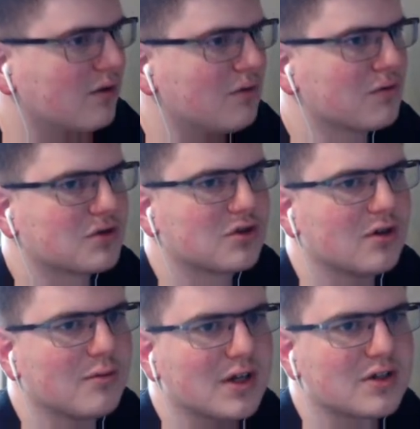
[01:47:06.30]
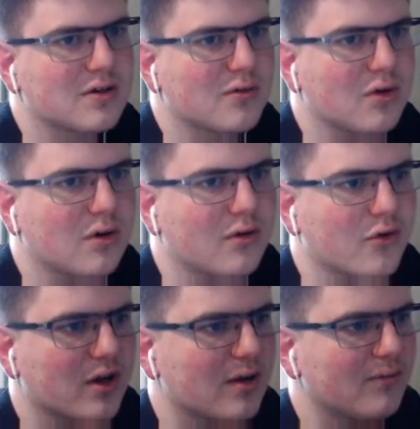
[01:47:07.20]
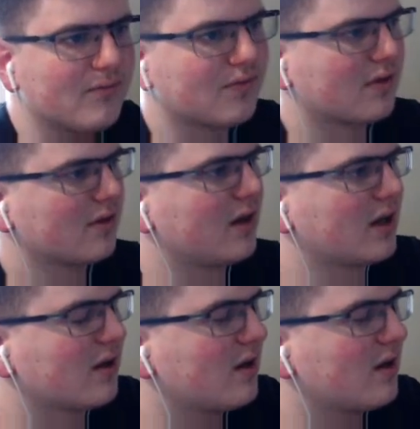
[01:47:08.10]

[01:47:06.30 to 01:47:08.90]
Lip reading: over so much over him. Like